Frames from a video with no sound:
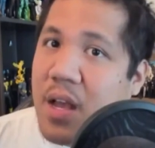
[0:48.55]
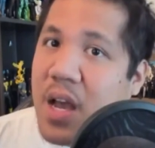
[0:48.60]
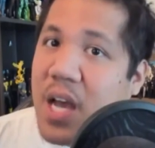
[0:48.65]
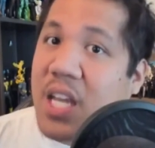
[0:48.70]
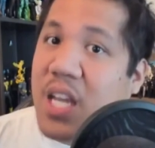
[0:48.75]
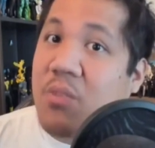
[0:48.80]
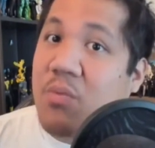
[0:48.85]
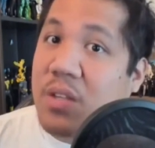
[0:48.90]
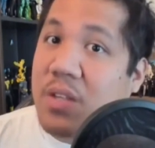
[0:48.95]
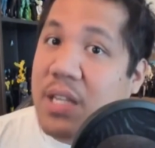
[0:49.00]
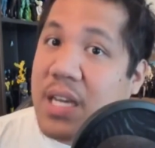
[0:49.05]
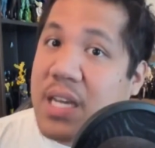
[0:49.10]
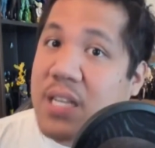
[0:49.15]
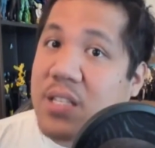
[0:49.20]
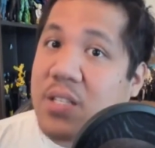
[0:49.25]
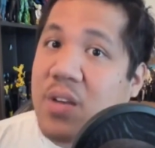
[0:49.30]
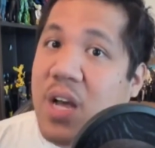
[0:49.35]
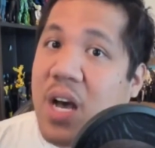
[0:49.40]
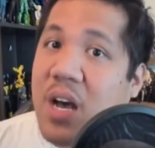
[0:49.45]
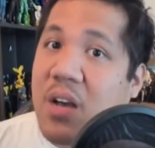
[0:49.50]
I can
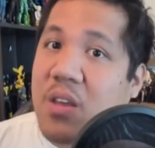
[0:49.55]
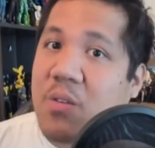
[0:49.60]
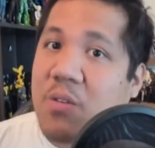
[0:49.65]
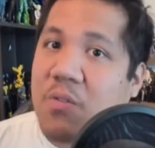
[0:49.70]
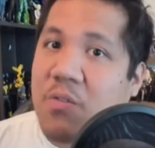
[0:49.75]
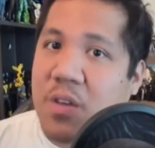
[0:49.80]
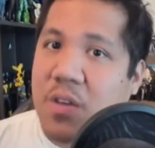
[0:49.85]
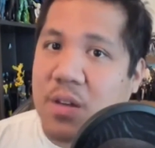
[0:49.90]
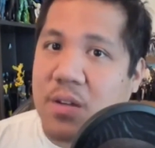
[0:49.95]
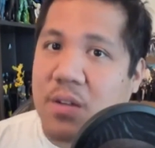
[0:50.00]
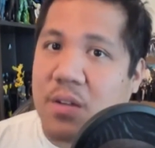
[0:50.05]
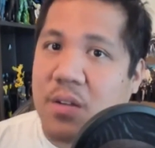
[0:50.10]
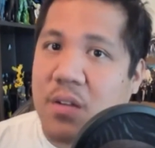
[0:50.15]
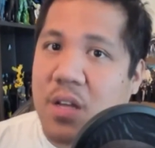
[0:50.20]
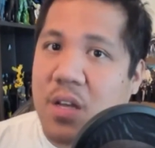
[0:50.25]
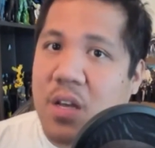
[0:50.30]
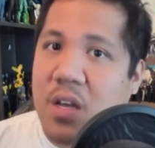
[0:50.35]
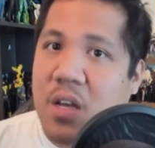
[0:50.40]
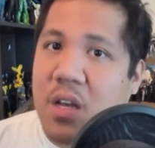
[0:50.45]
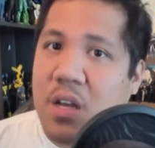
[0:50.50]
relate to how you feel
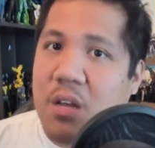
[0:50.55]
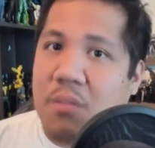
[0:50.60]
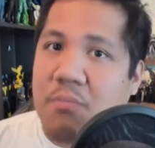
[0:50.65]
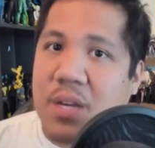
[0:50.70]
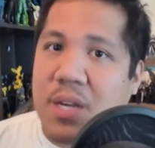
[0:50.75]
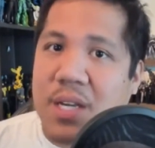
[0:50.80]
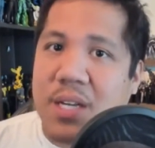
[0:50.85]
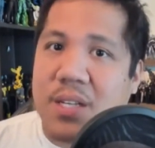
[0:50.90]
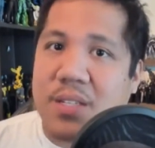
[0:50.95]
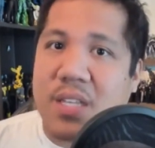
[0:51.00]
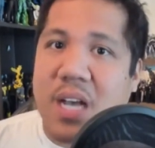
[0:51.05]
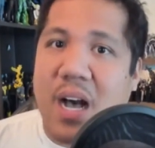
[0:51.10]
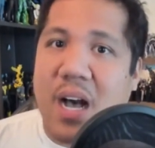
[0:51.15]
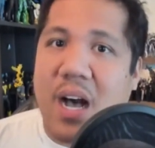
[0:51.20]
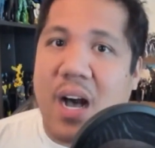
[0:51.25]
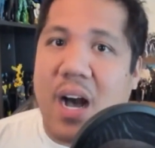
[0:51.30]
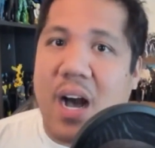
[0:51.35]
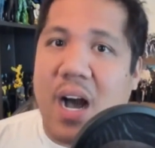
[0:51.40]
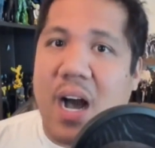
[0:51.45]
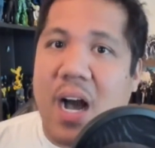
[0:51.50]
because
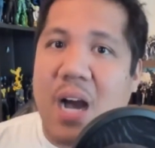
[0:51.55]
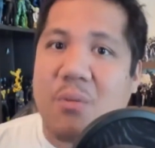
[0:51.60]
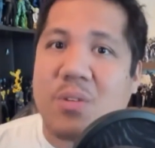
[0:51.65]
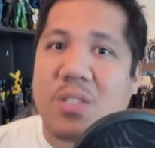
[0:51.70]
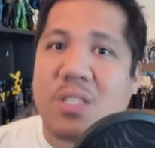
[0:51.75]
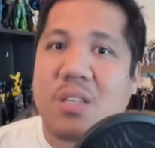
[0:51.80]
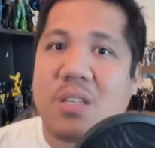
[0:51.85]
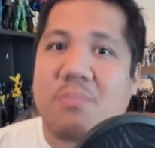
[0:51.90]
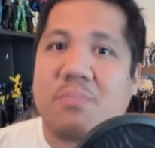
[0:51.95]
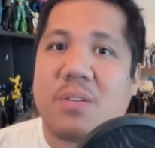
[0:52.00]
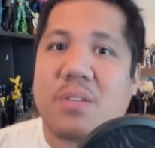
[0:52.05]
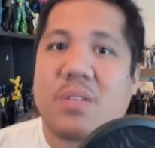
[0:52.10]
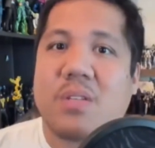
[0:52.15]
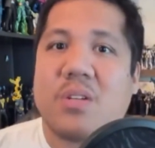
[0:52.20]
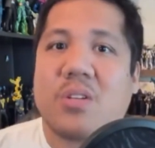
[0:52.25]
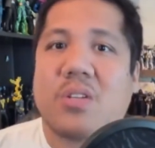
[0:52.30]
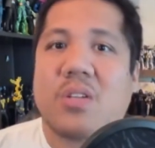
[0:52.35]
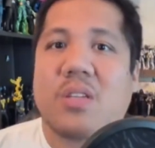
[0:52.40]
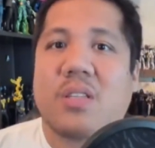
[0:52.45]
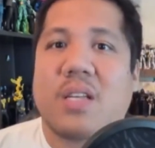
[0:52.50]
I was in the
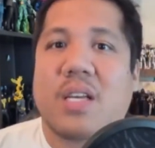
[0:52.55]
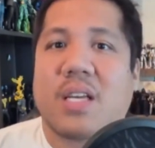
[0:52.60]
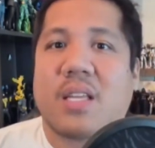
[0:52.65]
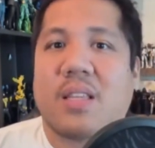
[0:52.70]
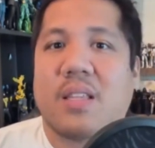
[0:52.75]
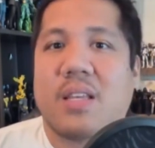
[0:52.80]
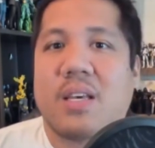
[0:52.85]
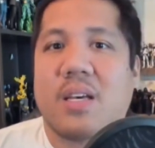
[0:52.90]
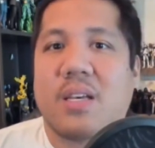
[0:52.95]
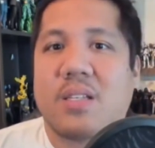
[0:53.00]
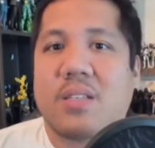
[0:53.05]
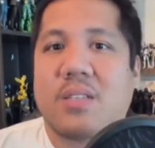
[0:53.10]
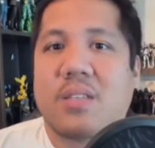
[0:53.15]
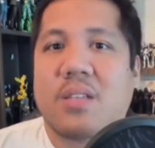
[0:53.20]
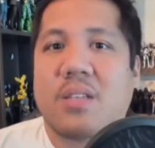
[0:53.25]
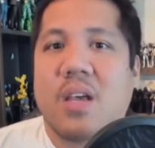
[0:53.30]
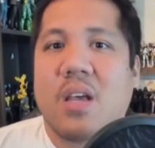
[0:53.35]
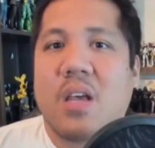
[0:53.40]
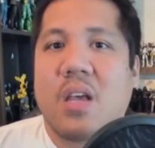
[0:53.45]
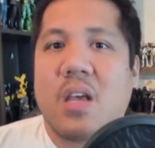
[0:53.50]
position like
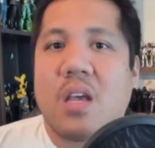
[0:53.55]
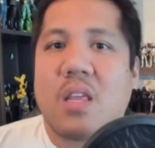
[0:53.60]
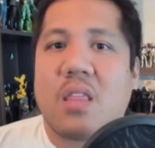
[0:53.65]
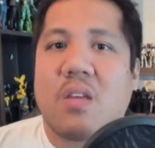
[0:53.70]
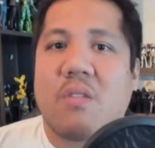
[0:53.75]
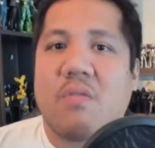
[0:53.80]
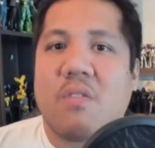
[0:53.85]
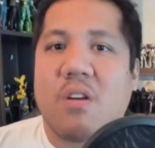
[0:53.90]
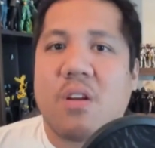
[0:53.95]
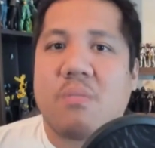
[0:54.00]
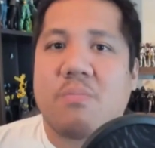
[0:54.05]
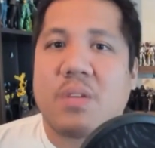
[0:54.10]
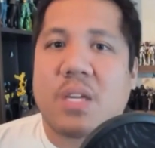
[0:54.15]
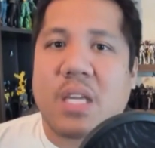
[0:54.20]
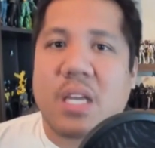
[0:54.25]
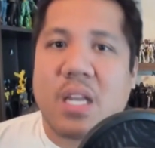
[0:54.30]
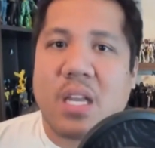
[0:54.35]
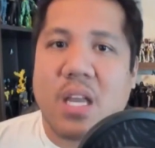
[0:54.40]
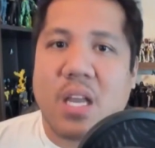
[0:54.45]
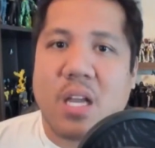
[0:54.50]
this in the very
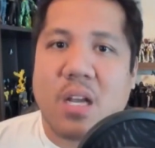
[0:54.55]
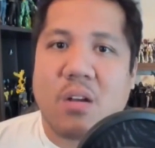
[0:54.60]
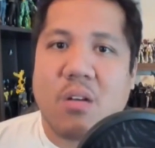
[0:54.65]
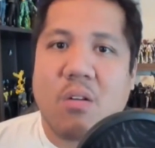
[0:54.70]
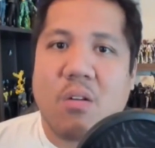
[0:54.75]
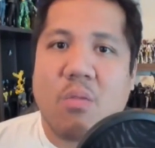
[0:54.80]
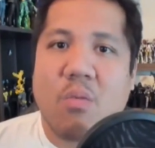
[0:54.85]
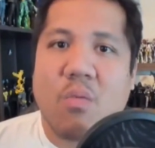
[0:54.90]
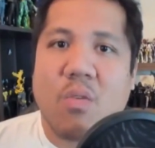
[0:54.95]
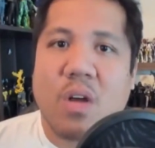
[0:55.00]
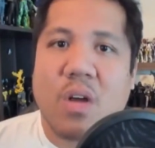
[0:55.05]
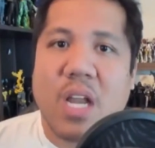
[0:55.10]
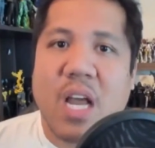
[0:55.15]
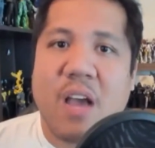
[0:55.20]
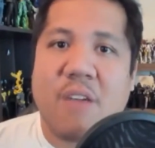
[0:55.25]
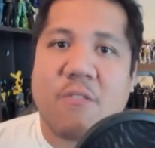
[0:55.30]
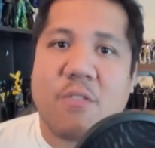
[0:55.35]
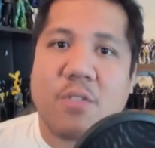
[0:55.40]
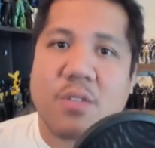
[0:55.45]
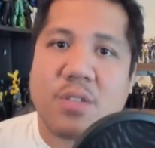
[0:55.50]
beginning when
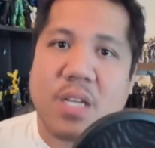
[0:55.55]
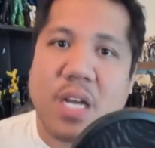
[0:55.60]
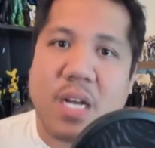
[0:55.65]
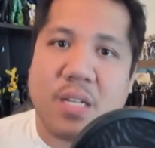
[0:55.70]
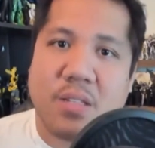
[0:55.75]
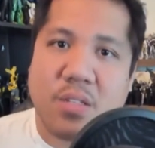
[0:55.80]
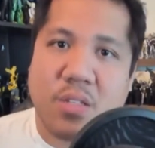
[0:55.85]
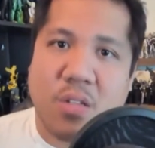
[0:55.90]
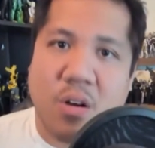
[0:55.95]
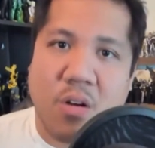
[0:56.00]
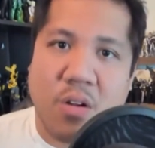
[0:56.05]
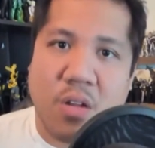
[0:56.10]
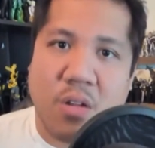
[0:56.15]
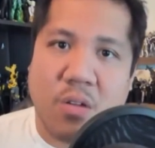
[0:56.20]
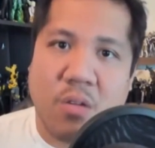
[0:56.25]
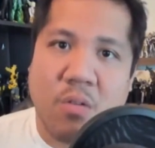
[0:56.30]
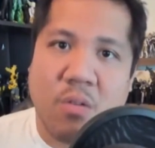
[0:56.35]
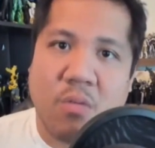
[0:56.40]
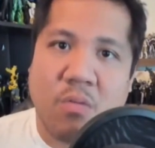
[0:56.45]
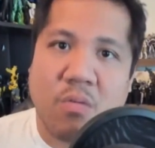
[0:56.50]
I first got
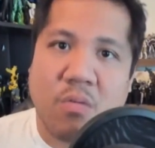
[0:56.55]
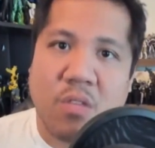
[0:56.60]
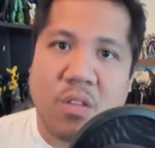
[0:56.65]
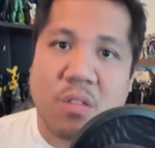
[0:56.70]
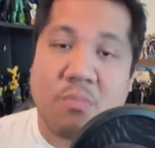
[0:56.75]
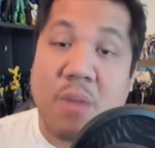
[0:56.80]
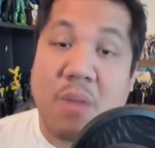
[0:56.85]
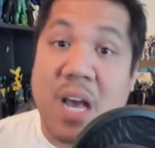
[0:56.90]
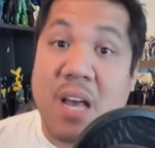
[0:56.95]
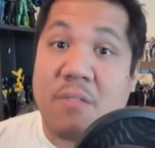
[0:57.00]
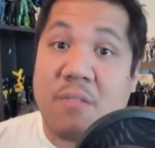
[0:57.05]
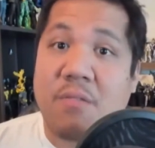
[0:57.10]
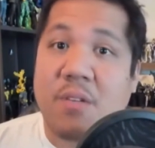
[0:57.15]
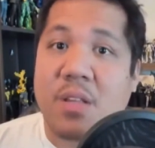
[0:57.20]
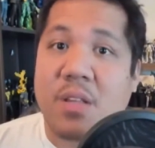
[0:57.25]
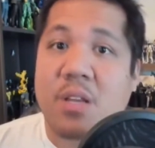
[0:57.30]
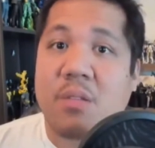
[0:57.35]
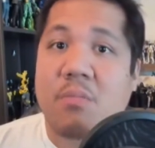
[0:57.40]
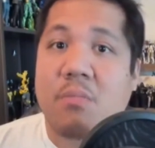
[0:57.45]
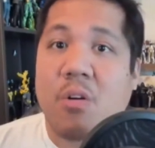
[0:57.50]
started with my
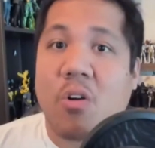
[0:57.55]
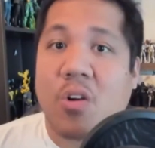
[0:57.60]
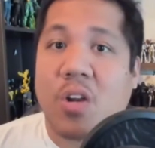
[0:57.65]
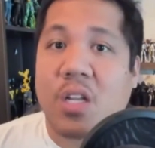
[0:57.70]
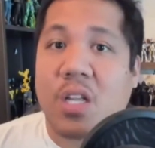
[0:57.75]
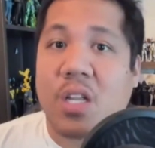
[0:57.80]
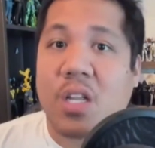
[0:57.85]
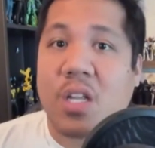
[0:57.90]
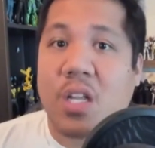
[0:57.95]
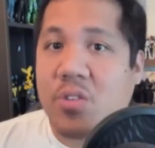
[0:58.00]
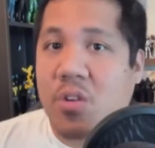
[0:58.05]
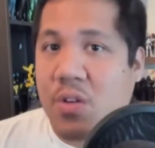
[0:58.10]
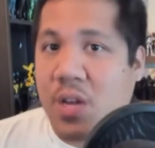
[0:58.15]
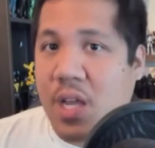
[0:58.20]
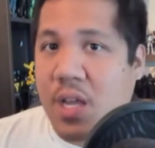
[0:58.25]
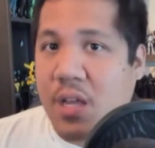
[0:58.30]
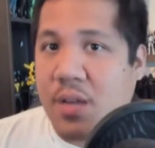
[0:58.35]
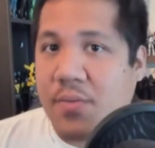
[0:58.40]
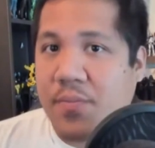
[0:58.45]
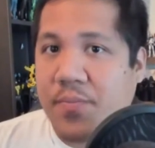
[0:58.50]
affiliate marketing
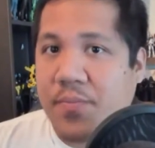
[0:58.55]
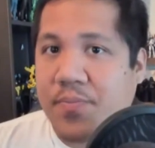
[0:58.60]
journey.